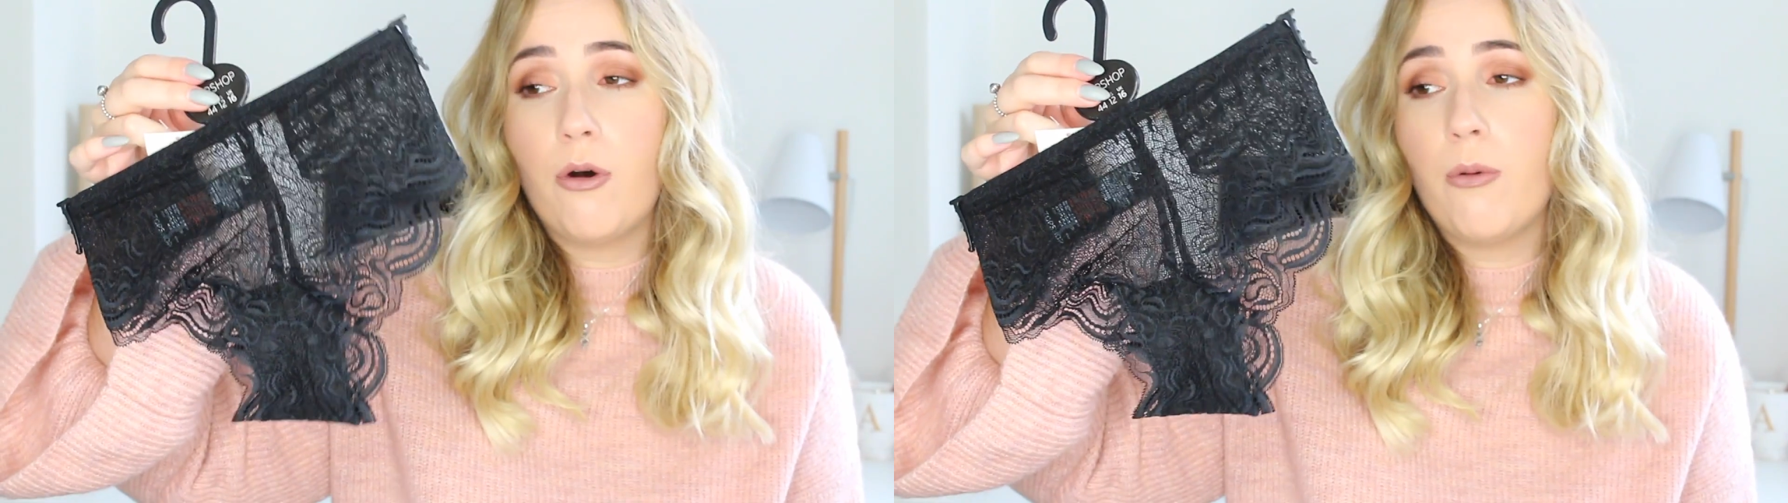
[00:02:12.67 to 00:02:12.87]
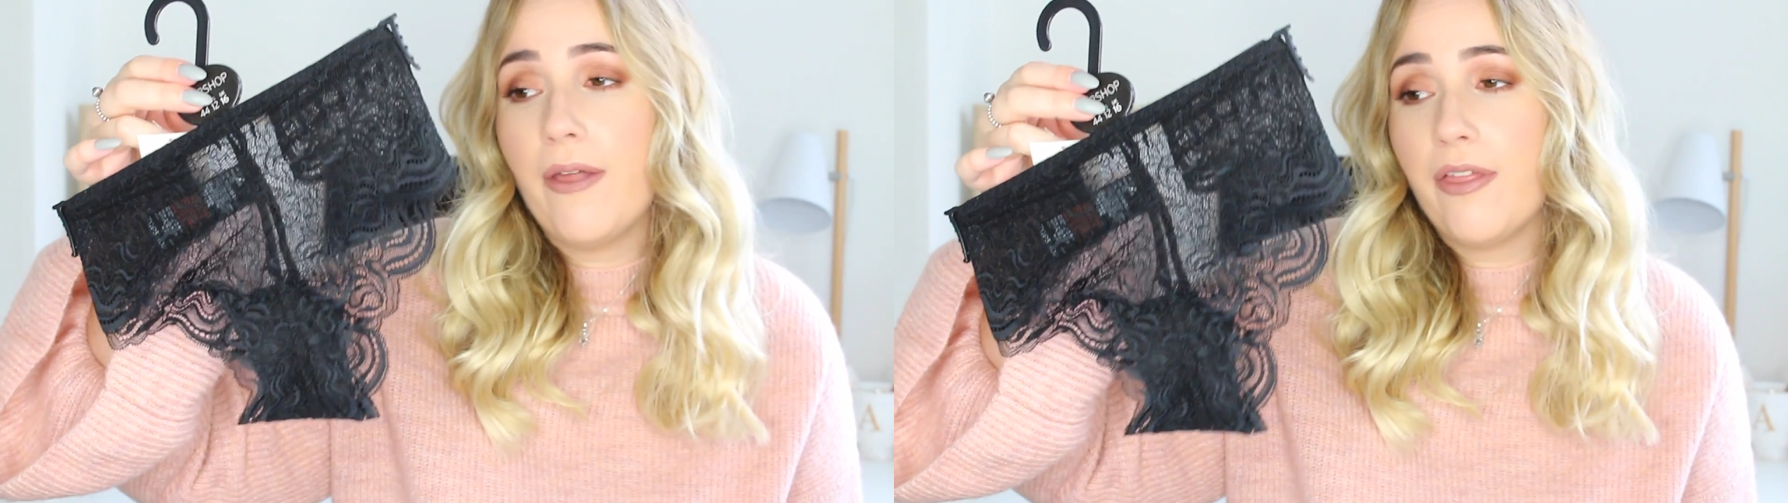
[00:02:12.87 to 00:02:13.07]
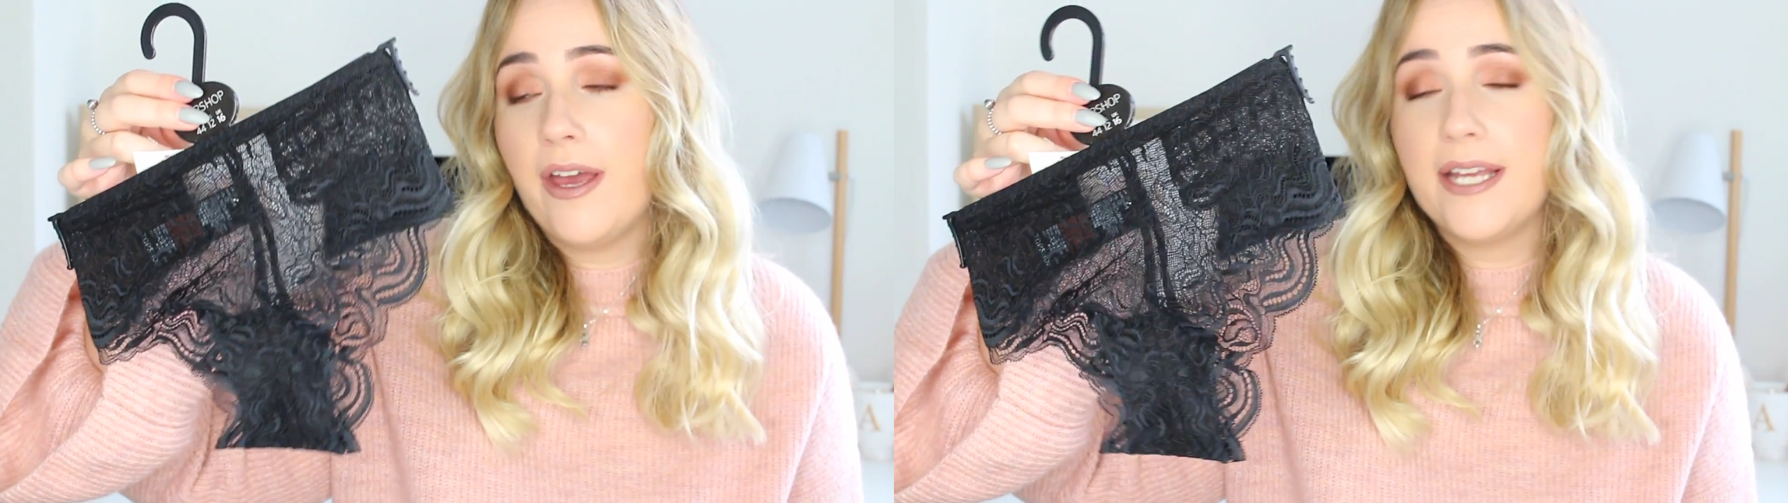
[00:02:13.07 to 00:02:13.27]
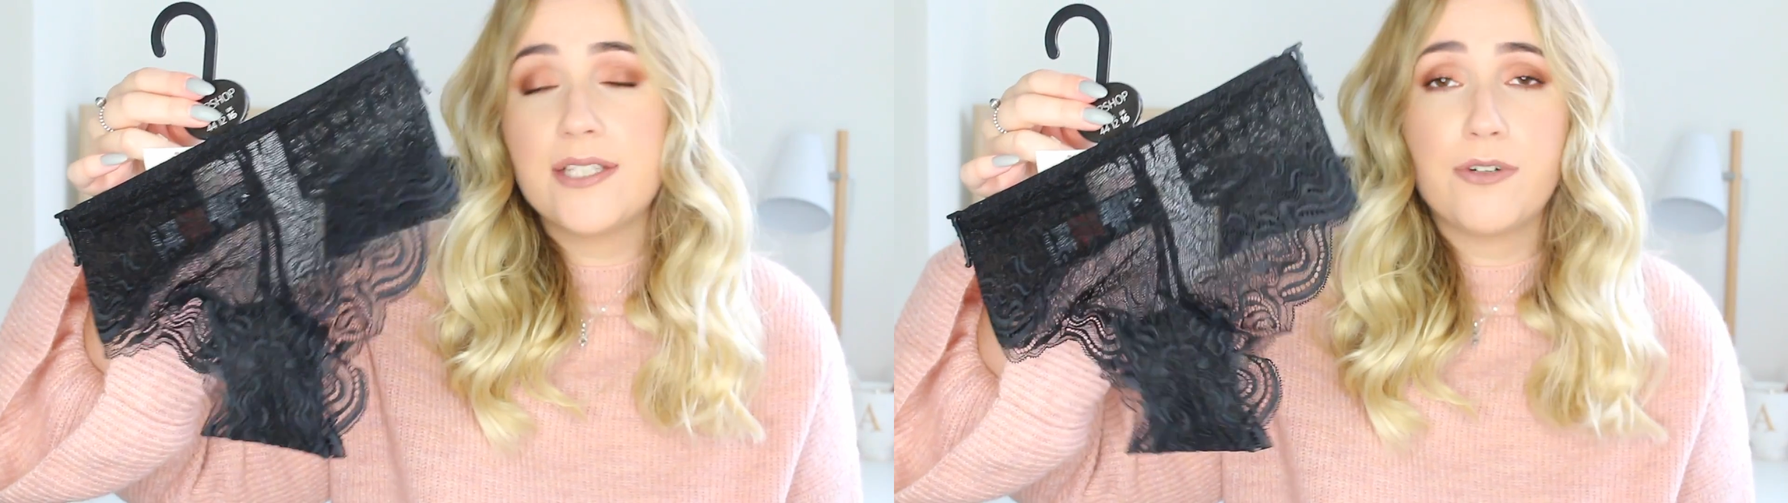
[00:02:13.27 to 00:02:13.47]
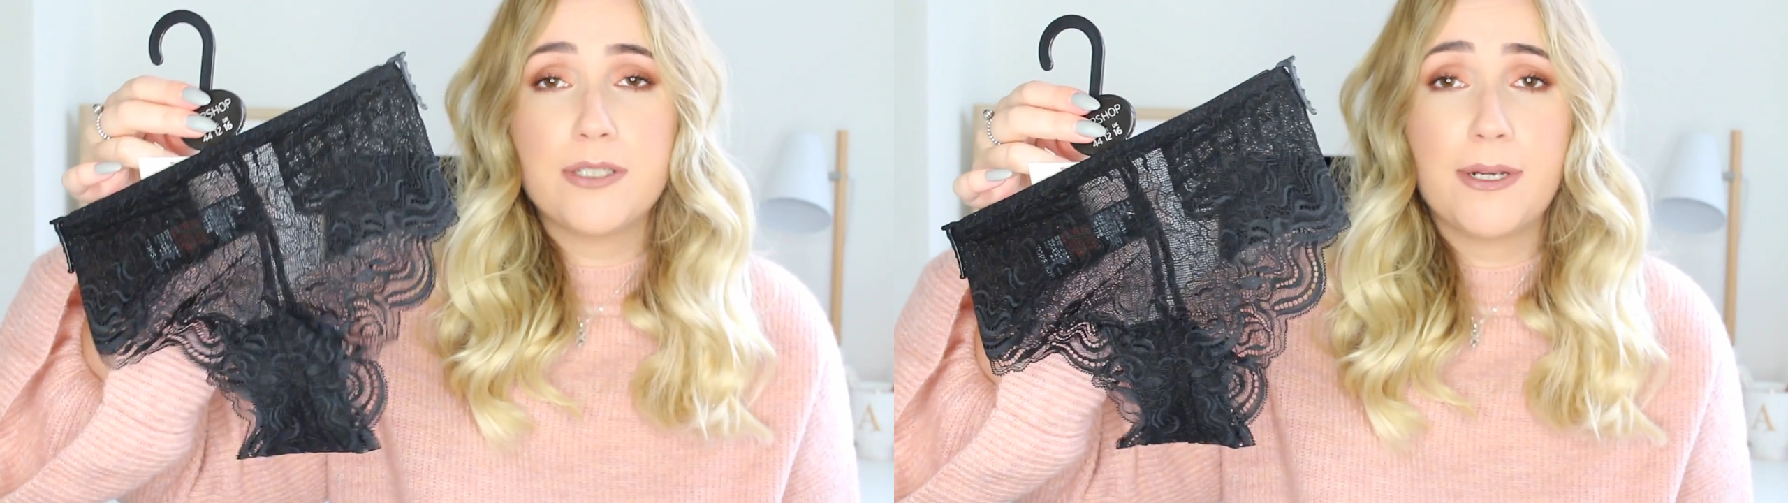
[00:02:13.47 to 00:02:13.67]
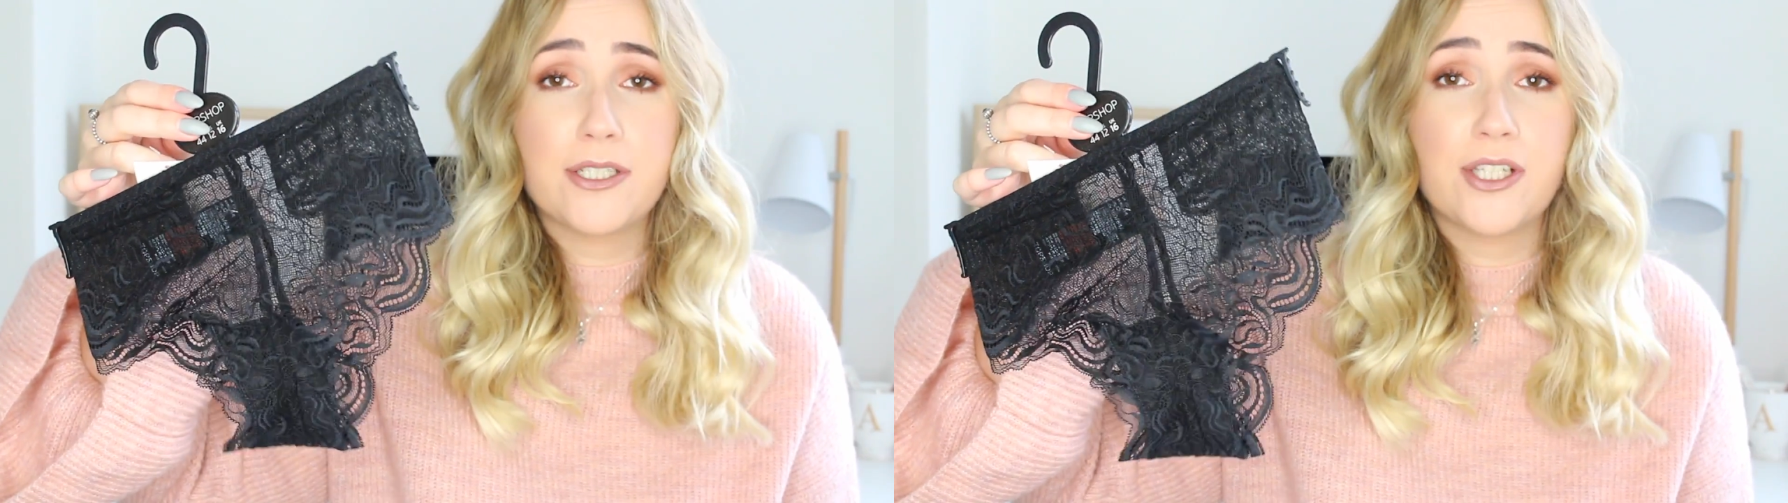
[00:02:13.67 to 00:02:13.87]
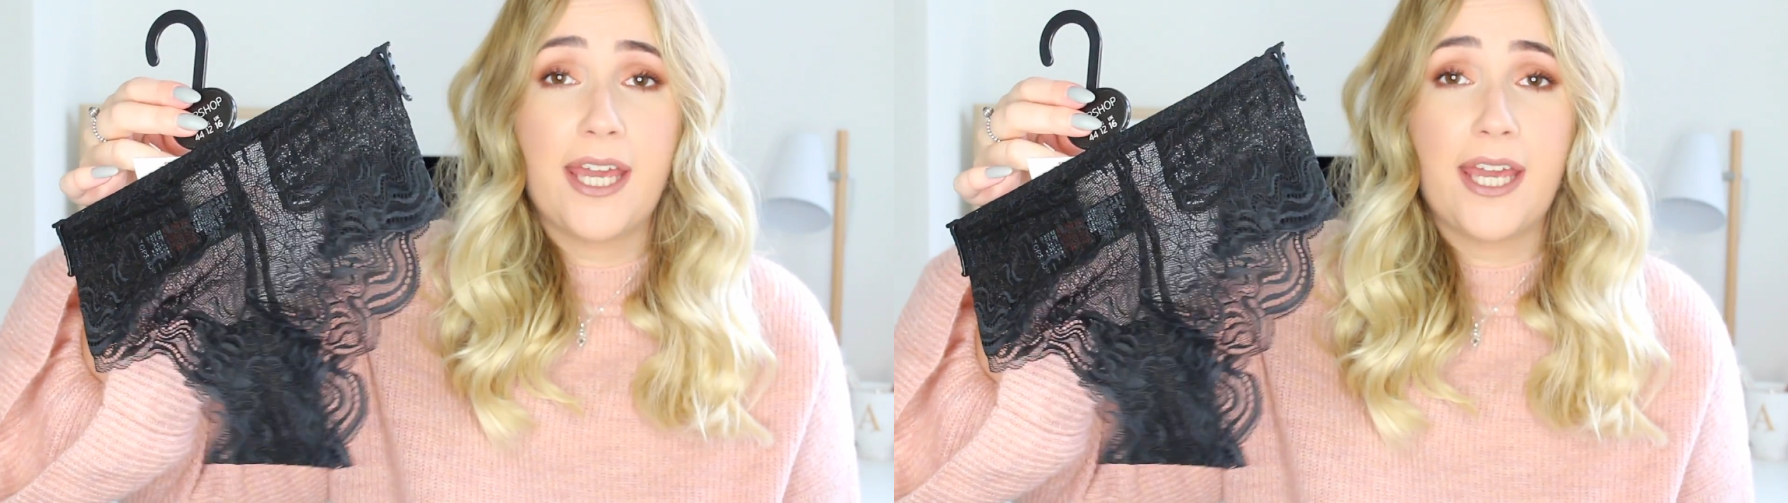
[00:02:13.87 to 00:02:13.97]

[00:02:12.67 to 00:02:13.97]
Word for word: or whether it's for a special